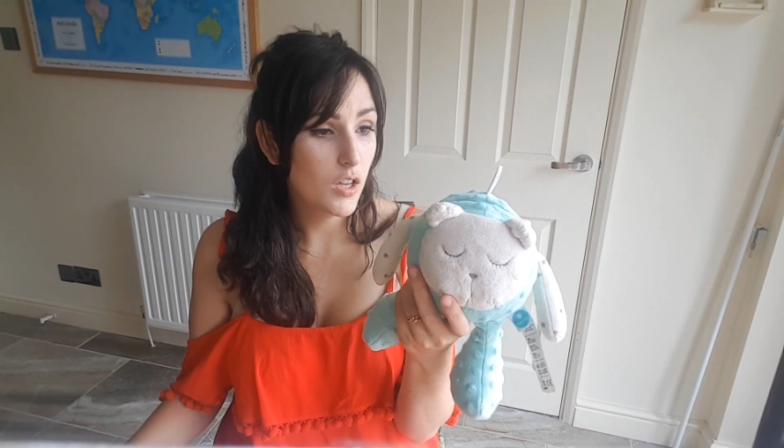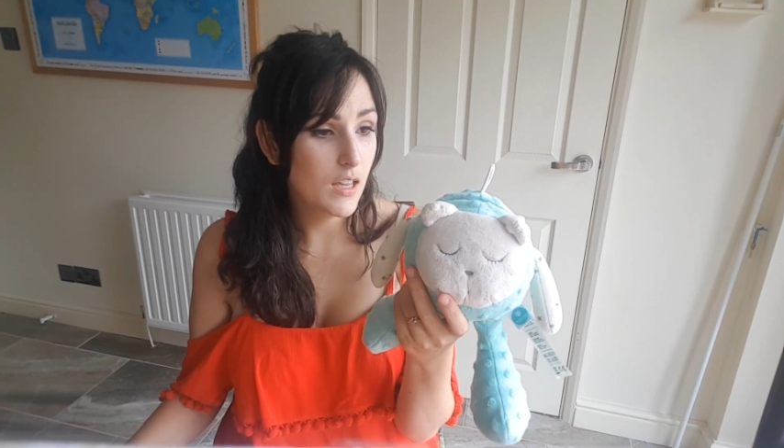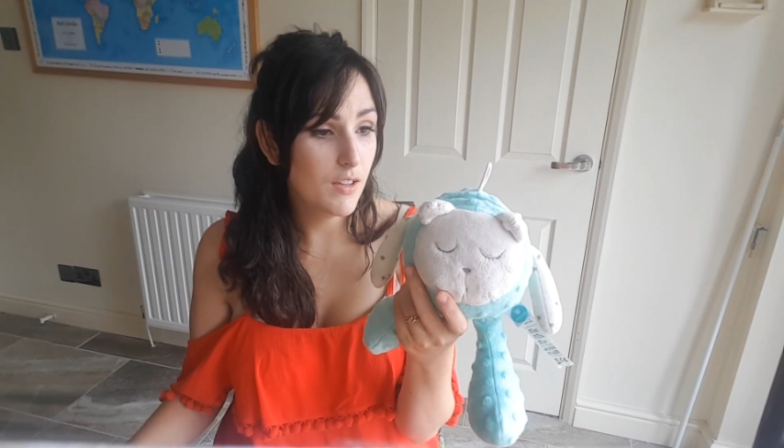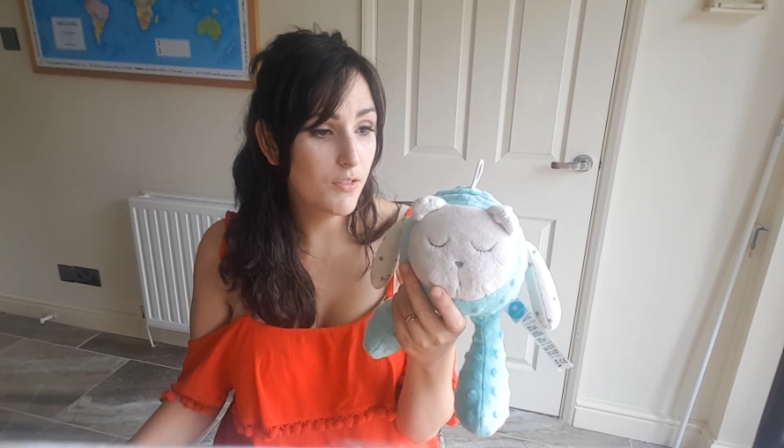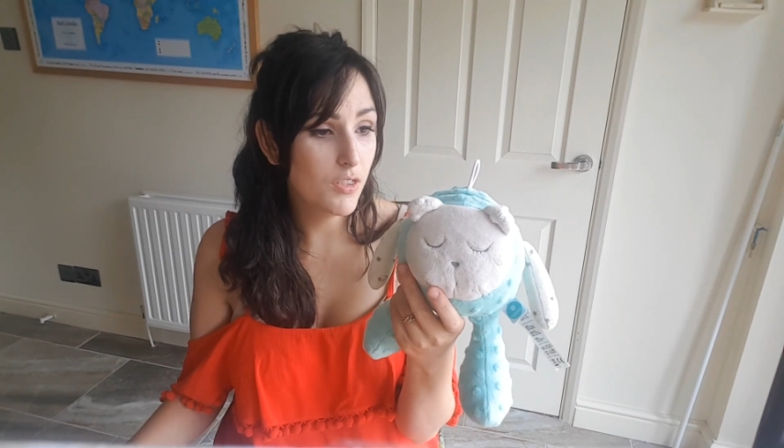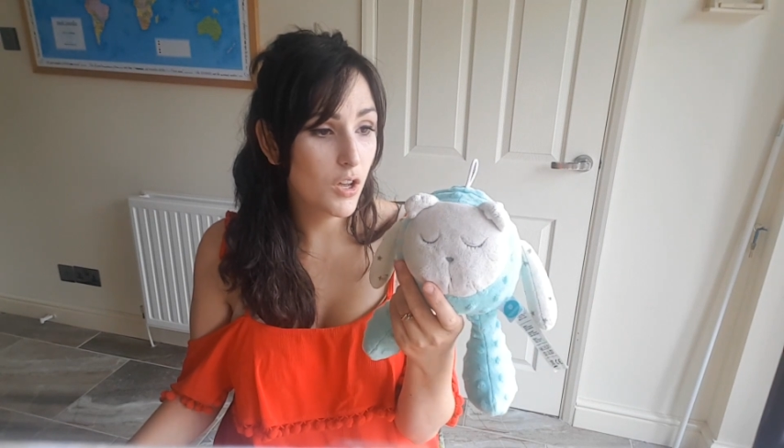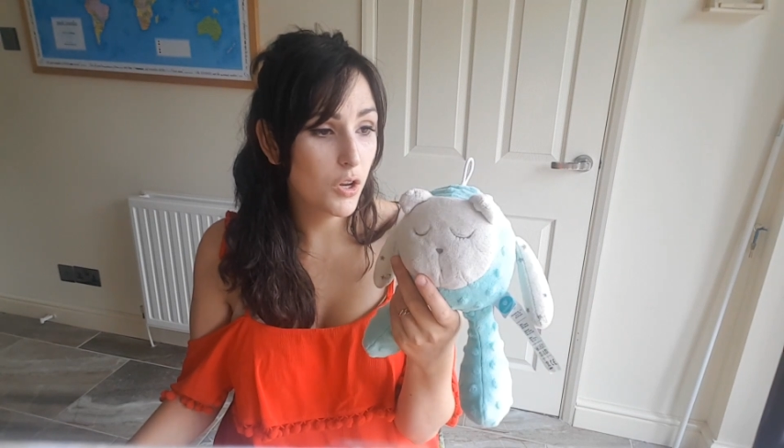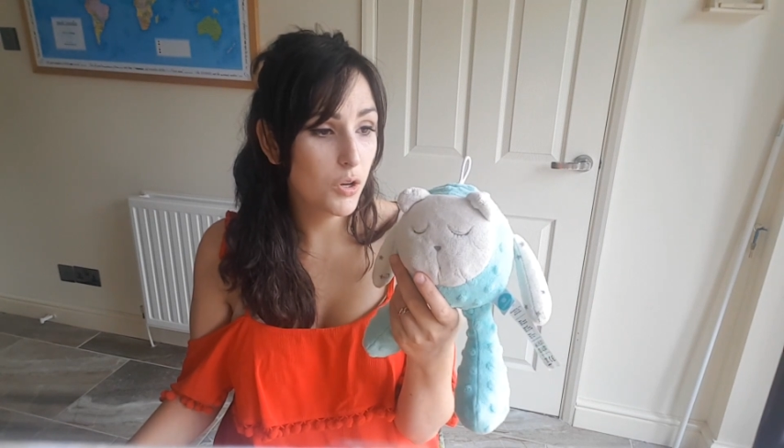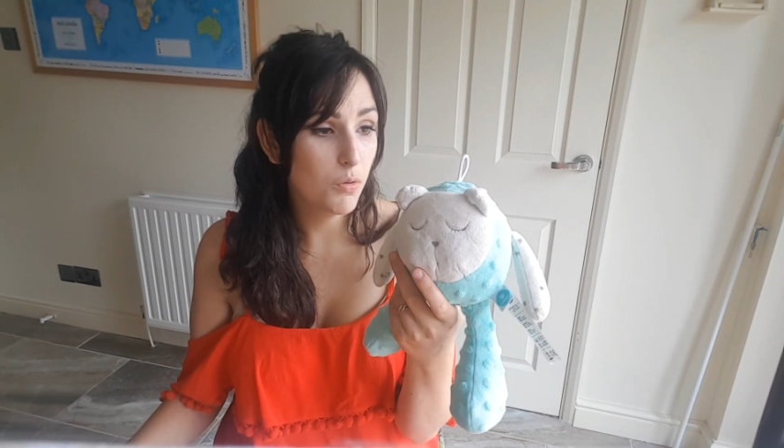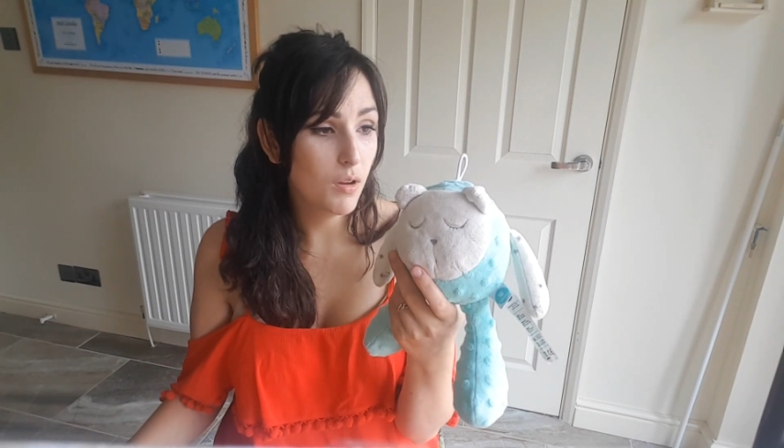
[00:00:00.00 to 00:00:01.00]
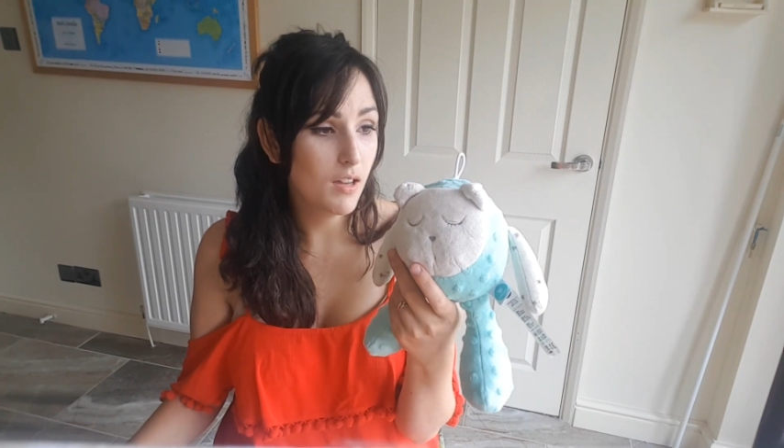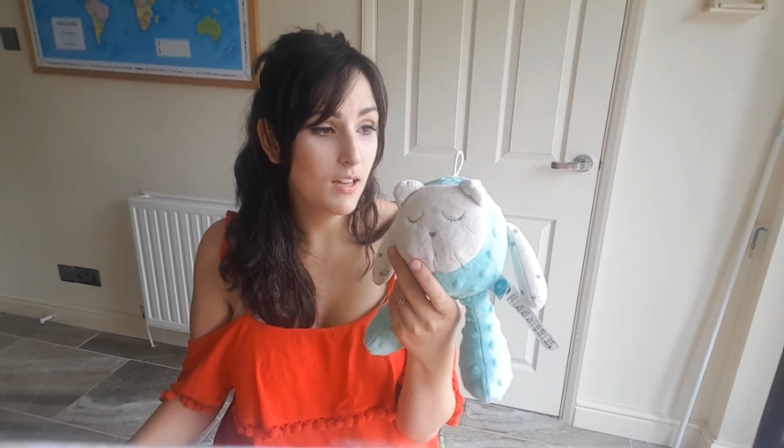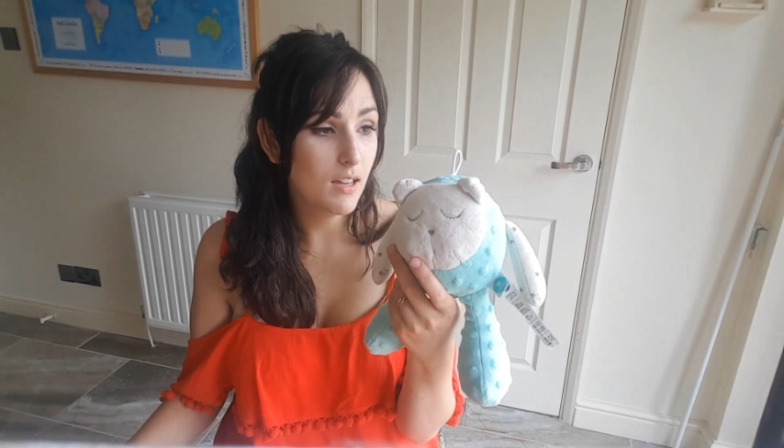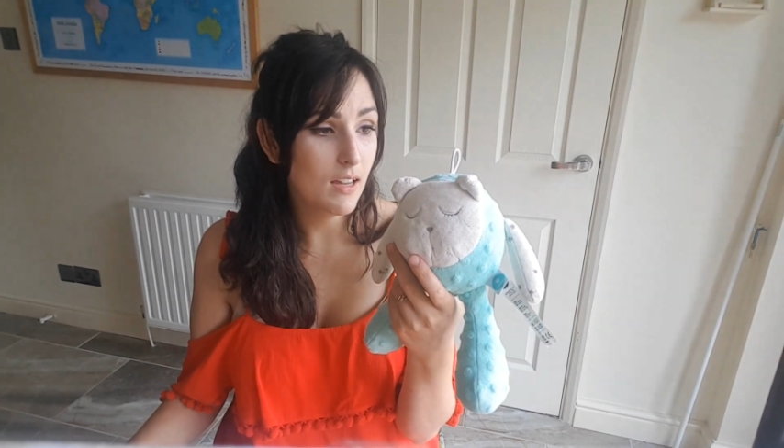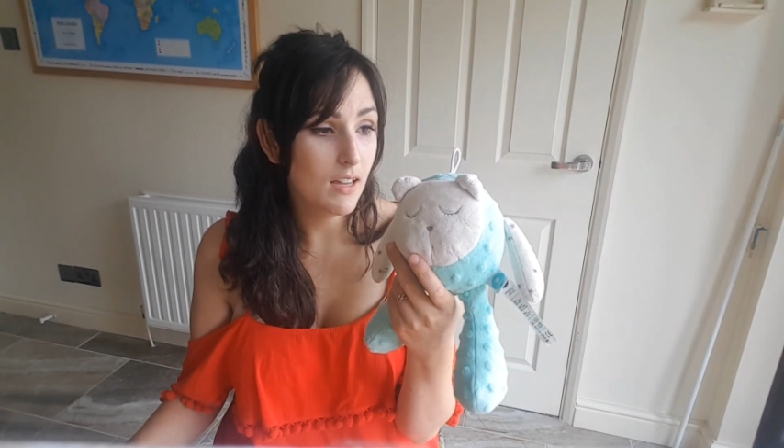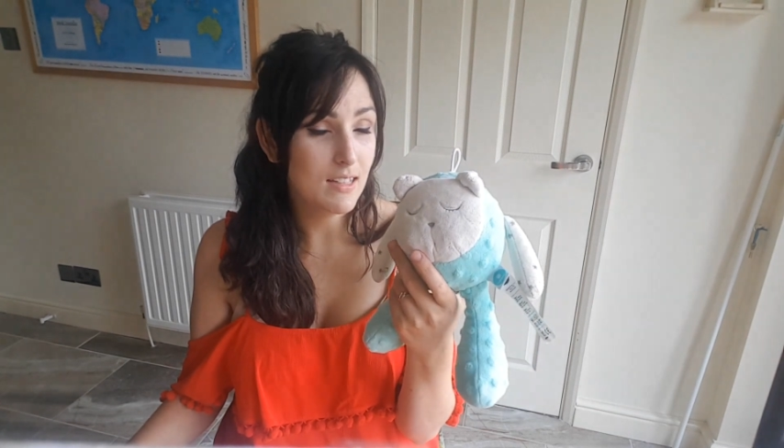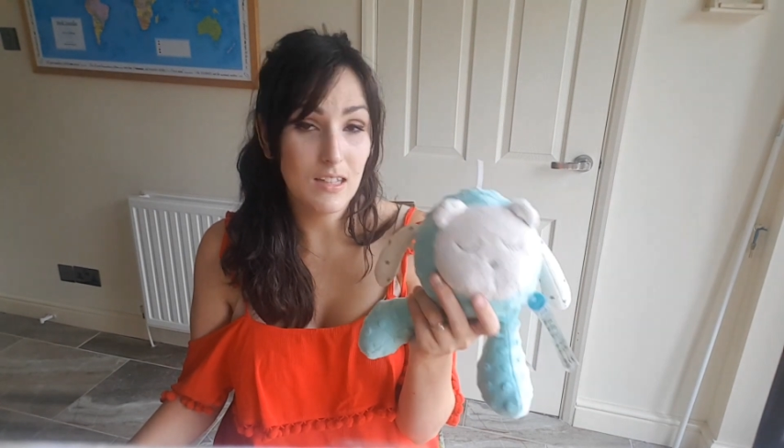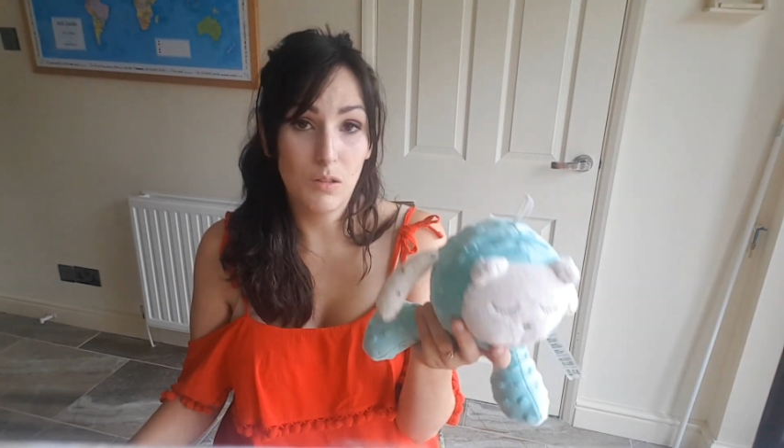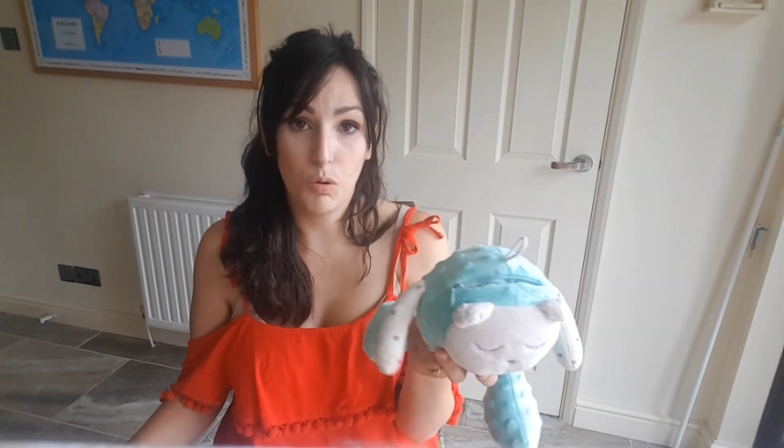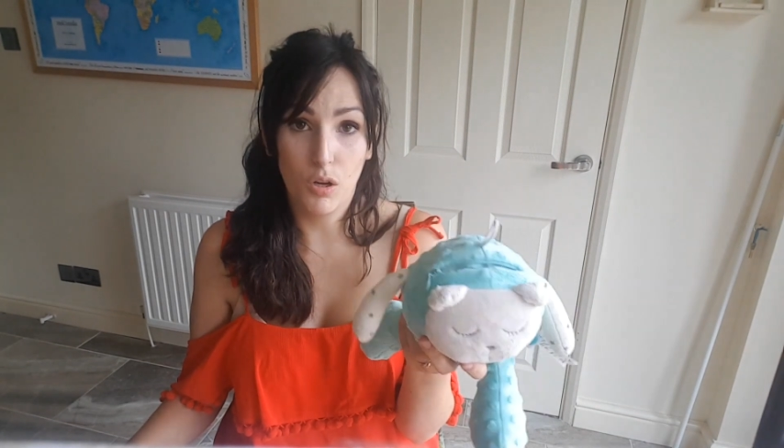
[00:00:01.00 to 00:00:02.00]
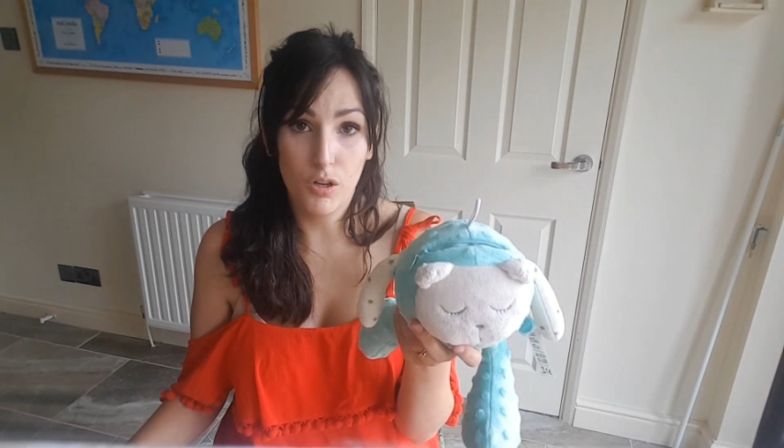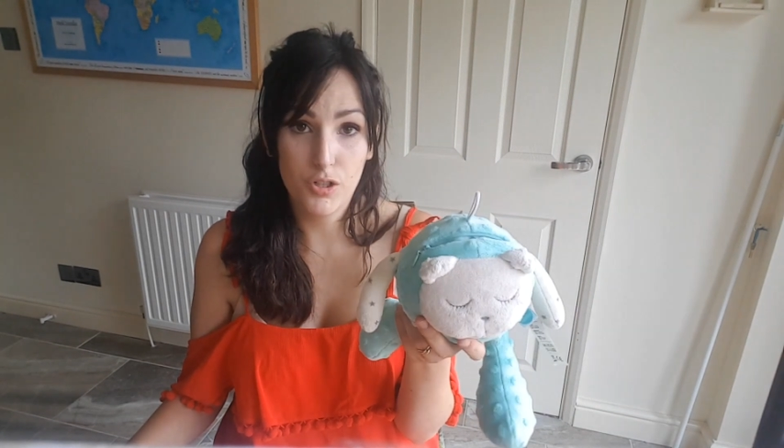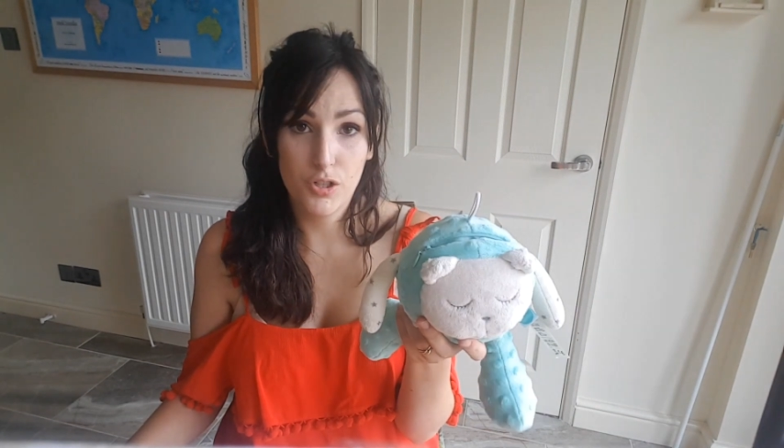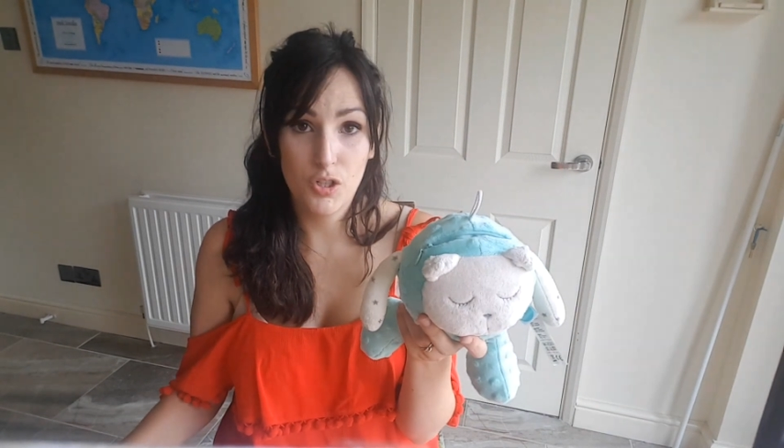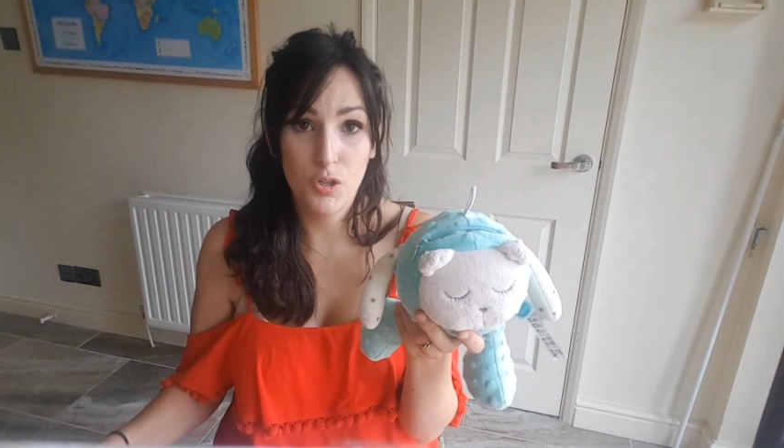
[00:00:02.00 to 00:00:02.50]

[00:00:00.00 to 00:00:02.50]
even though it's in the wash,